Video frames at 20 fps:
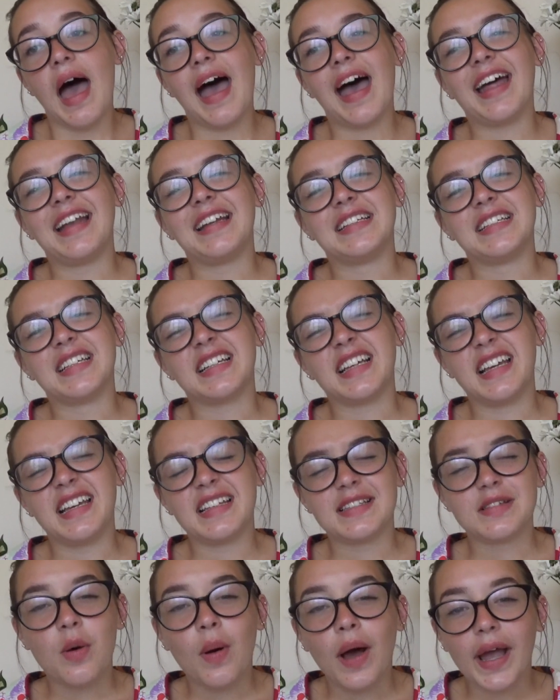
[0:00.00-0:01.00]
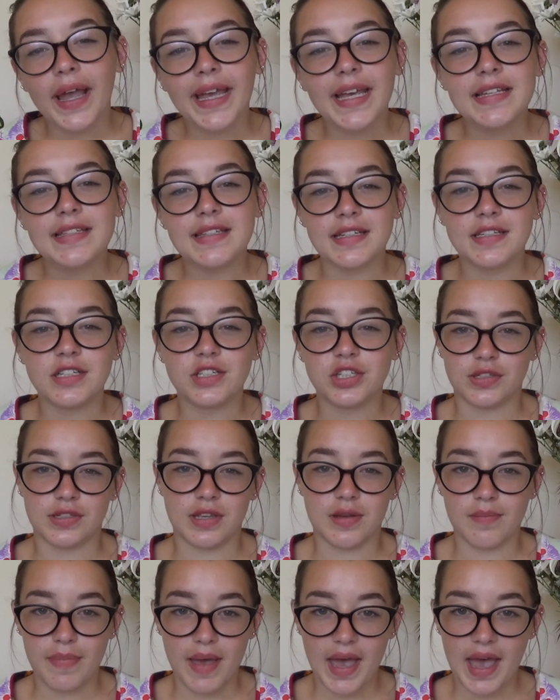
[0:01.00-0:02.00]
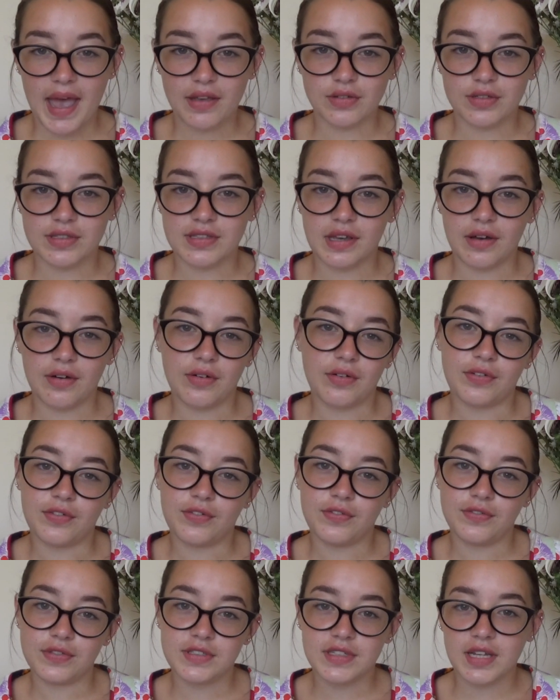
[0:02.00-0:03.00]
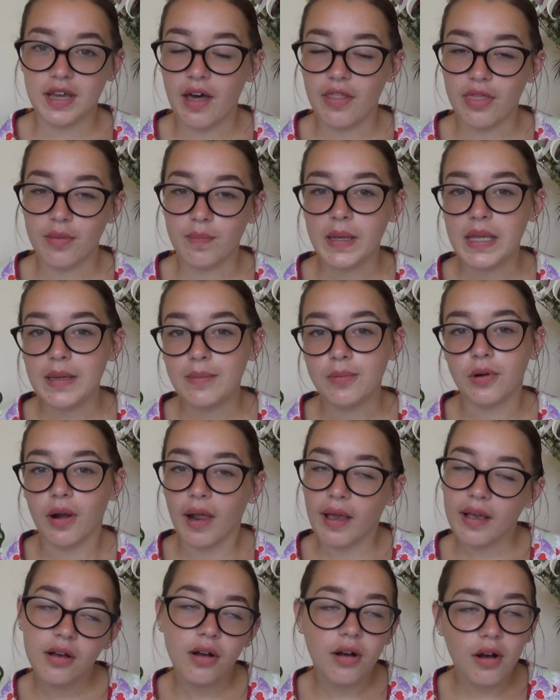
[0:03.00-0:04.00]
And it's quite easy to just compare yourself to other people, like,